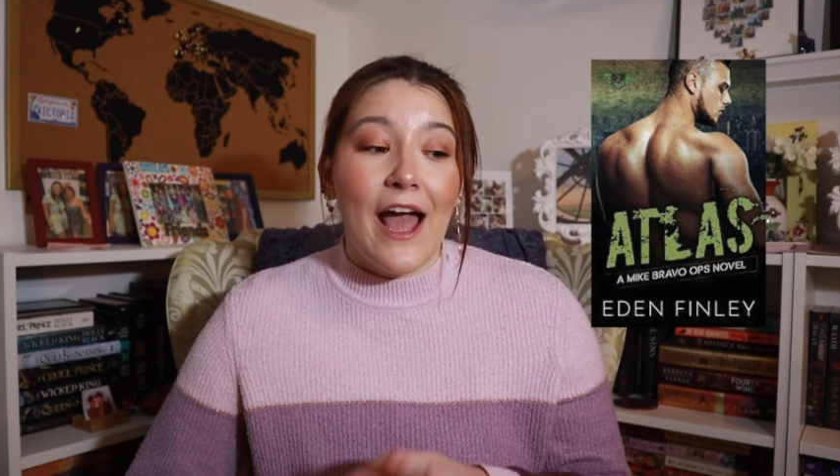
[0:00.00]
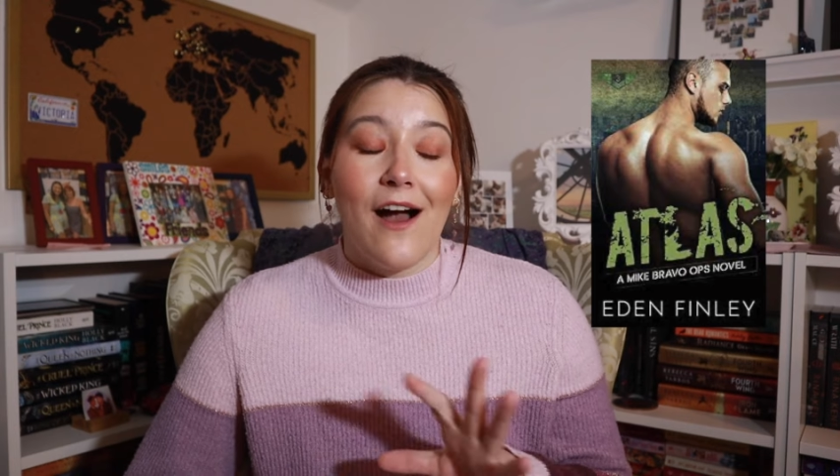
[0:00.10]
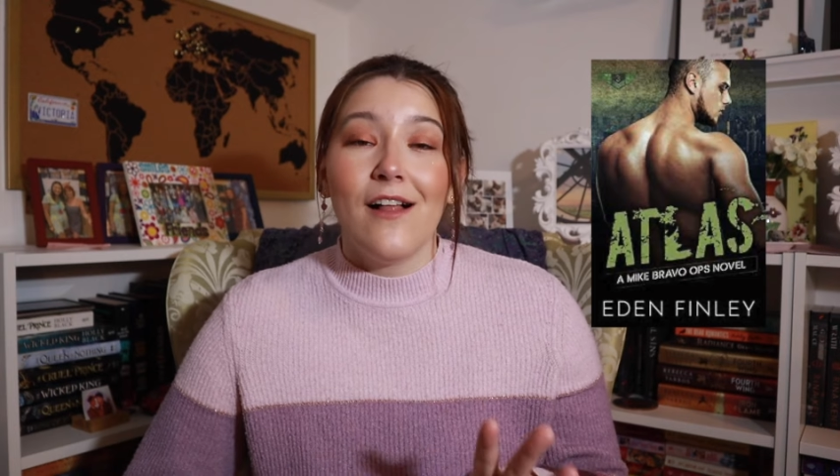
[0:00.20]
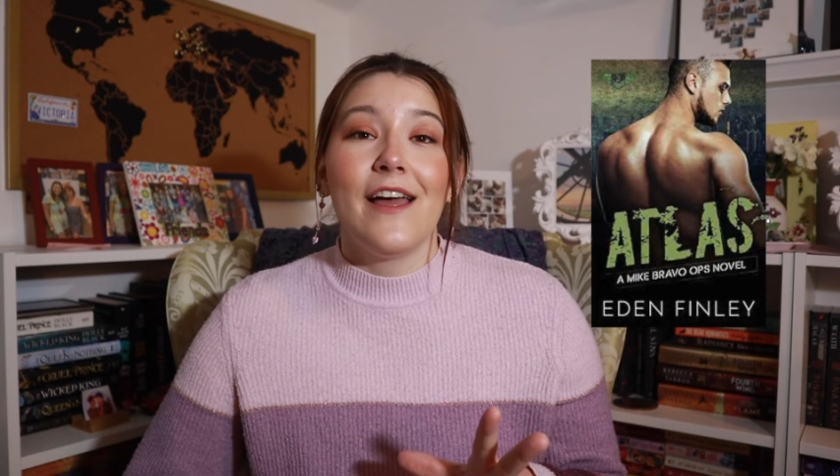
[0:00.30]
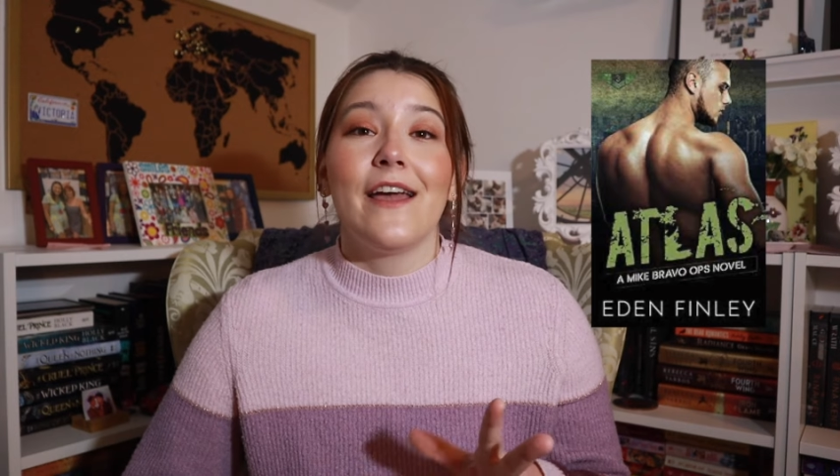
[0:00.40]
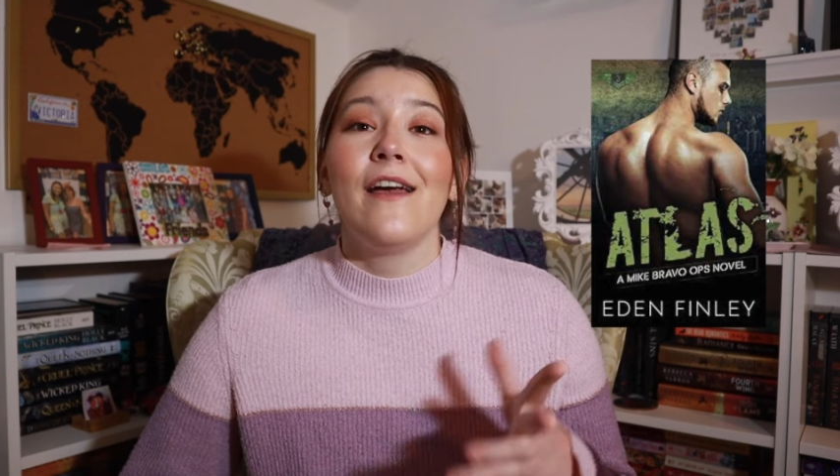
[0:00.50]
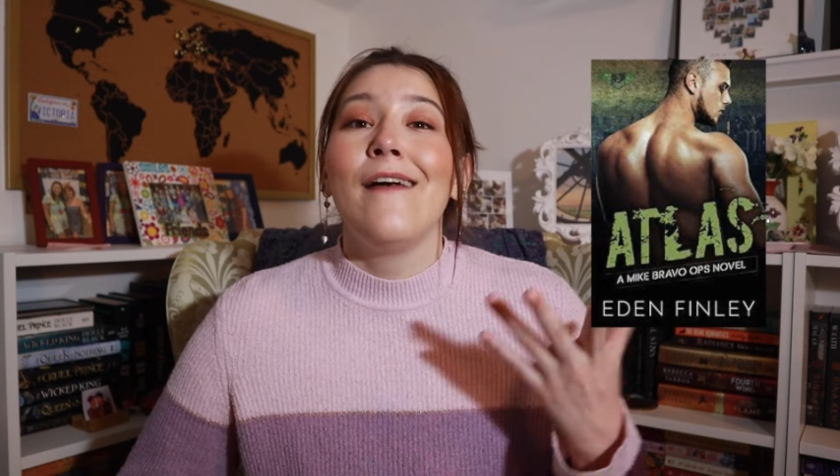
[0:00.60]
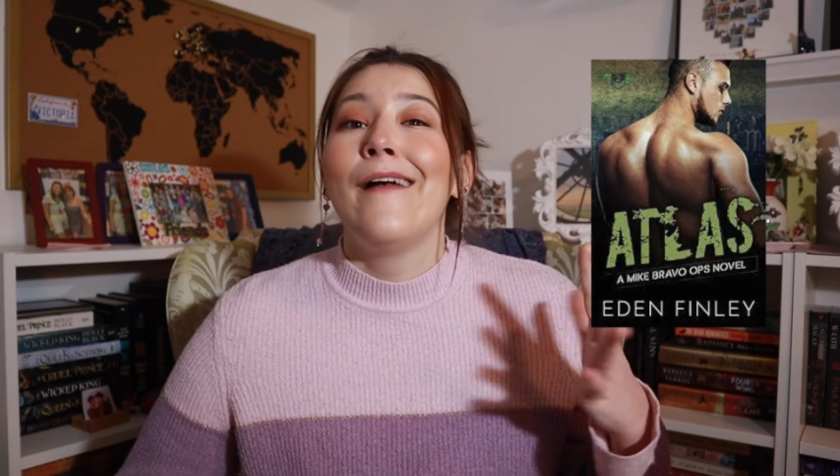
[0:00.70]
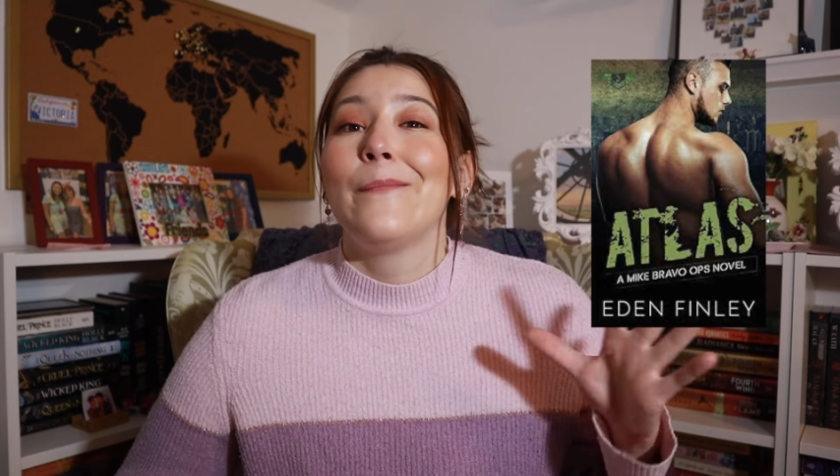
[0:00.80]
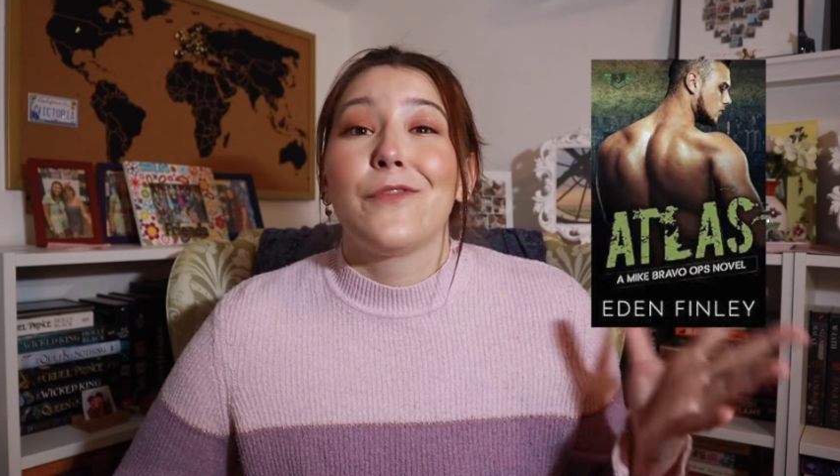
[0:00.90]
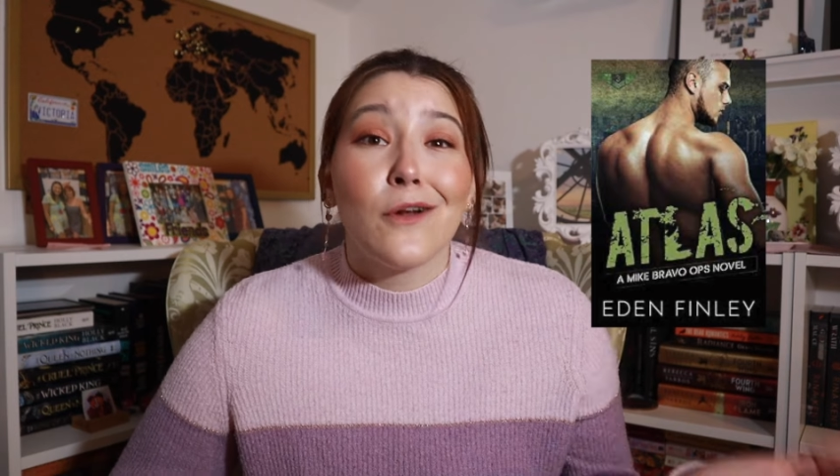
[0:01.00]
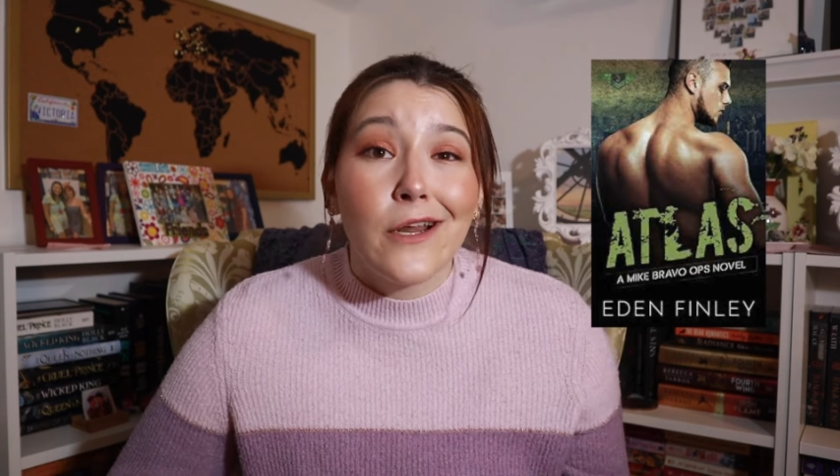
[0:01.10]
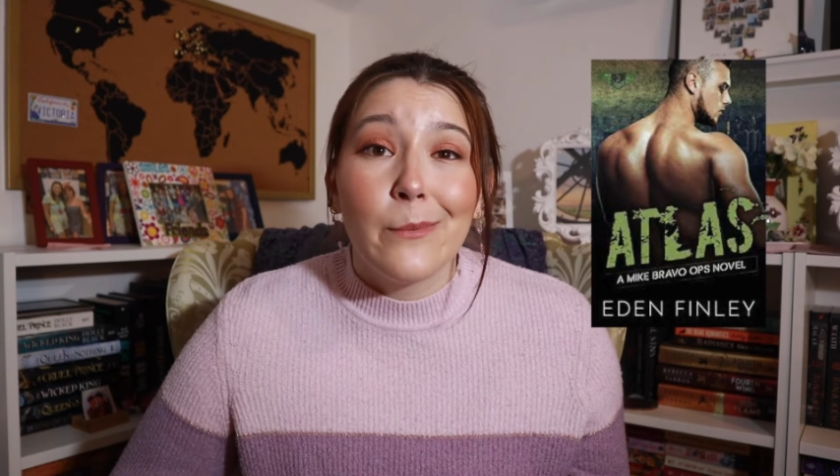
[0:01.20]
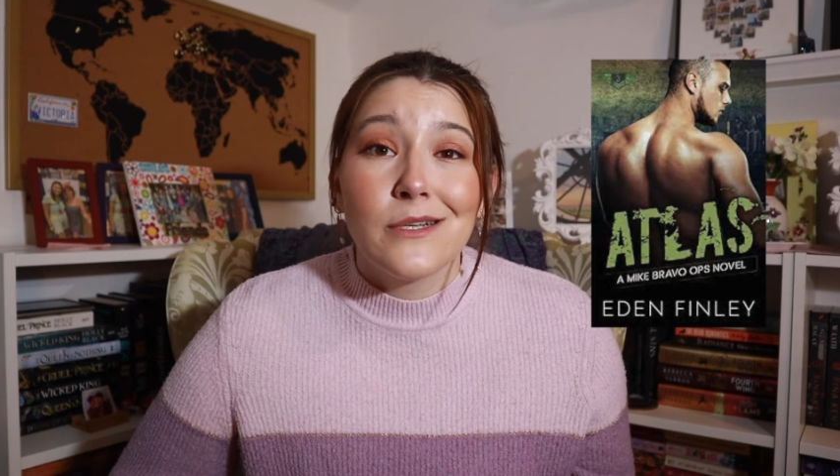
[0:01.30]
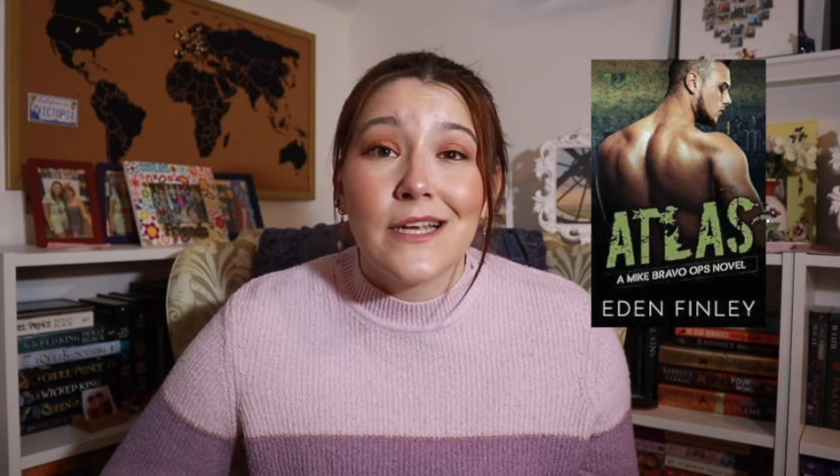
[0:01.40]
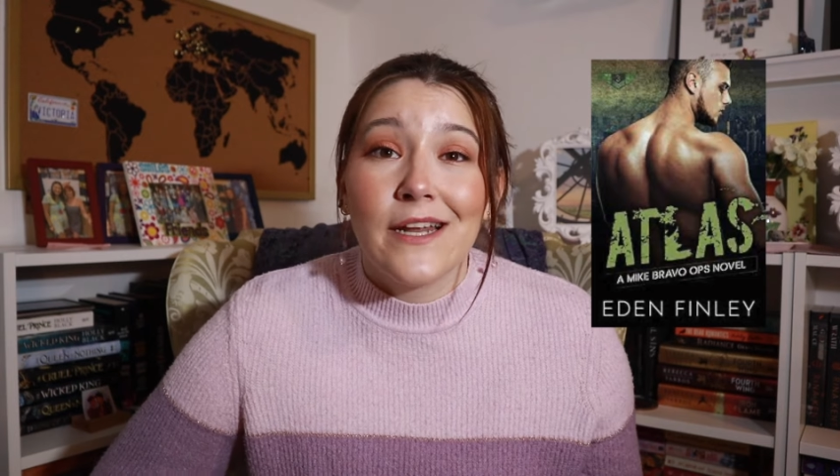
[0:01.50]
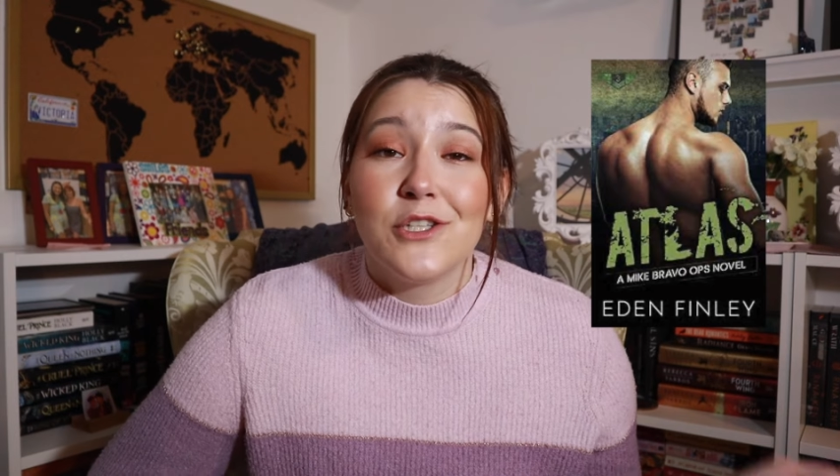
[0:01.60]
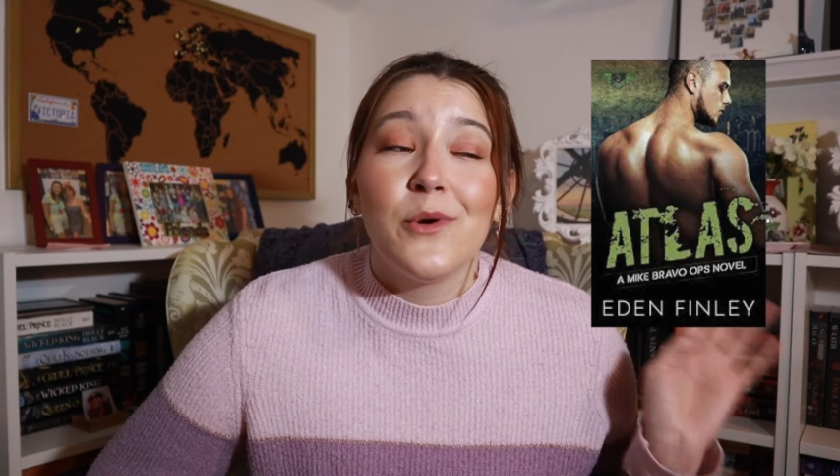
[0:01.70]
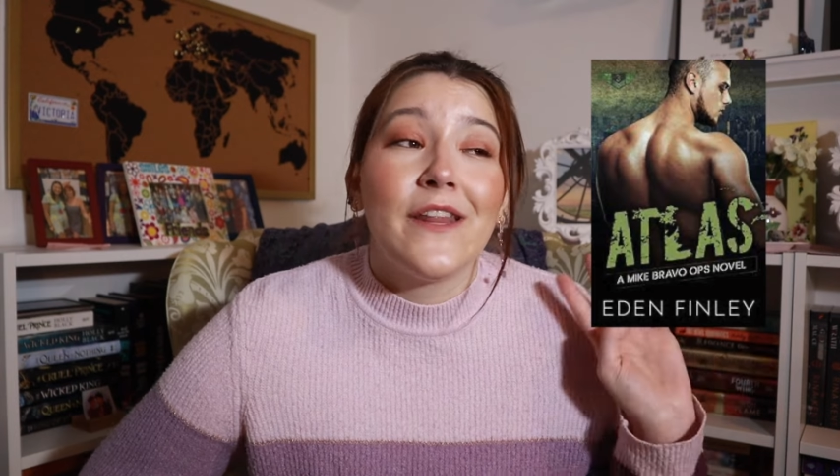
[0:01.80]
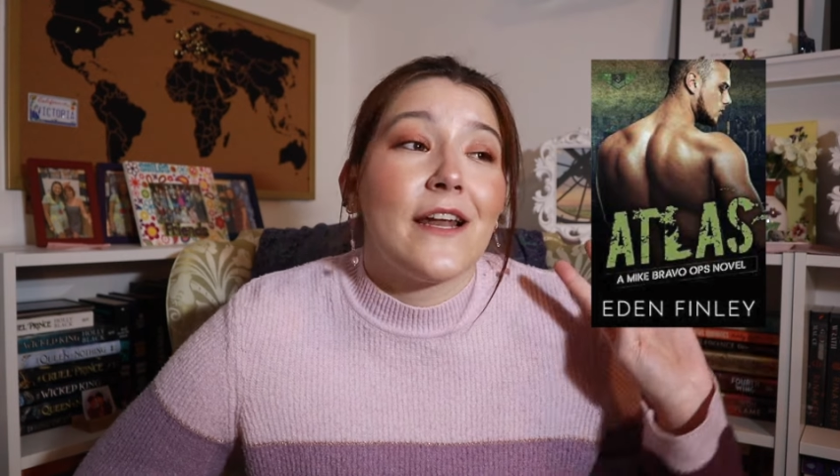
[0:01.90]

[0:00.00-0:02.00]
I got like thirty percent into it,